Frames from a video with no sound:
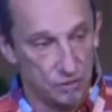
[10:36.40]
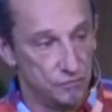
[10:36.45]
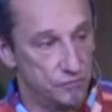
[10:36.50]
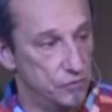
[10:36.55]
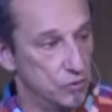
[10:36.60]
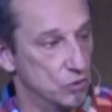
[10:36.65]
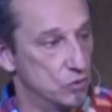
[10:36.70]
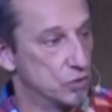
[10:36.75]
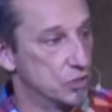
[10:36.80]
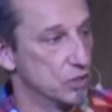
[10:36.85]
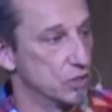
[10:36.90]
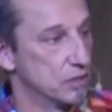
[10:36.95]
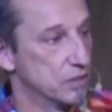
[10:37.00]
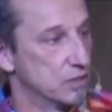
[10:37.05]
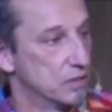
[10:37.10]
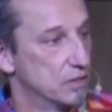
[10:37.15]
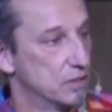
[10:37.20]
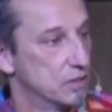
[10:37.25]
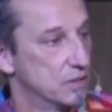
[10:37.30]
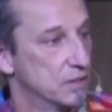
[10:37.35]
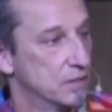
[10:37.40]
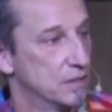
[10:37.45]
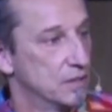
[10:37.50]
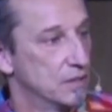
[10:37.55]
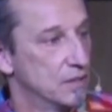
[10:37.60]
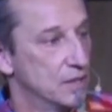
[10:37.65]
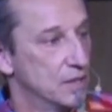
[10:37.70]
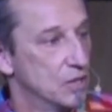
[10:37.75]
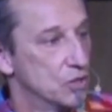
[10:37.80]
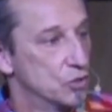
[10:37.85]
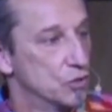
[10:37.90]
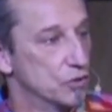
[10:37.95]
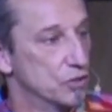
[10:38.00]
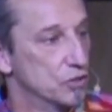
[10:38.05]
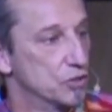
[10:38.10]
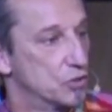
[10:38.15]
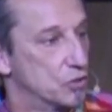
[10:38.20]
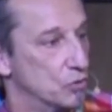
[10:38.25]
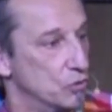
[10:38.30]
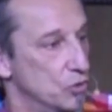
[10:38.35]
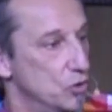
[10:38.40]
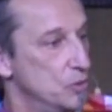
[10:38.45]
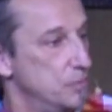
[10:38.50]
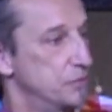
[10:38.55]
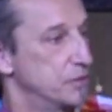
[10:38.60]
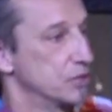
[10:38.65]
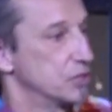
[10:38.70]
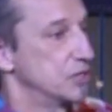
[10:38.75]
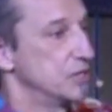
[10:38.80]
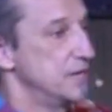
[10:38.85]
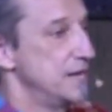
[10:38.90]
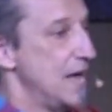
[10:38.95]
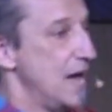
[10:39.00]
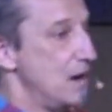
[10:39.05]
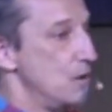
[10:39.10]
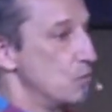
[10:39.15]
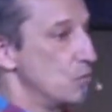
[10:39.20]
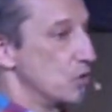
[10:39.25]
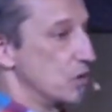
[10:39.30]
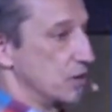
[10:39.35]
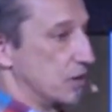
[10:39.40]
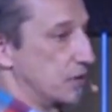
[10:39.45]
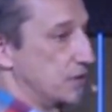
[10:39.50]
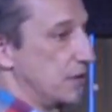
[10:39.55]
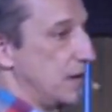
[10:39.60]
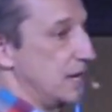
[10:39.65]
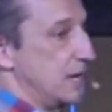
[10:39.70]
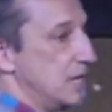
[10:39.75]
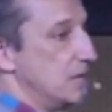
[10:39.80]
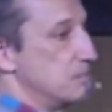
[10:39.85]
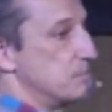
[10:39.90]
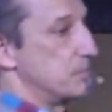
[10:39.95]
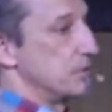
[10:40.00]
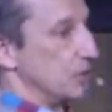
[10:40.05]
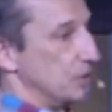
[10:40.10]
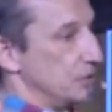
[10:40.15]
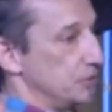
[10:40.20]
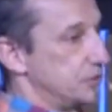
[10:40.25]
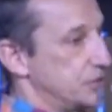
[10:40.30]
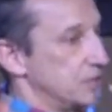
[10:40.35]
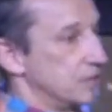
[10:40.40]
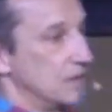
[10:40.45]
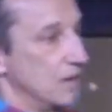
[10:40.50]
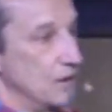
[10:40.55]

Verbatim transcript: confusion. So, this group, this network that he built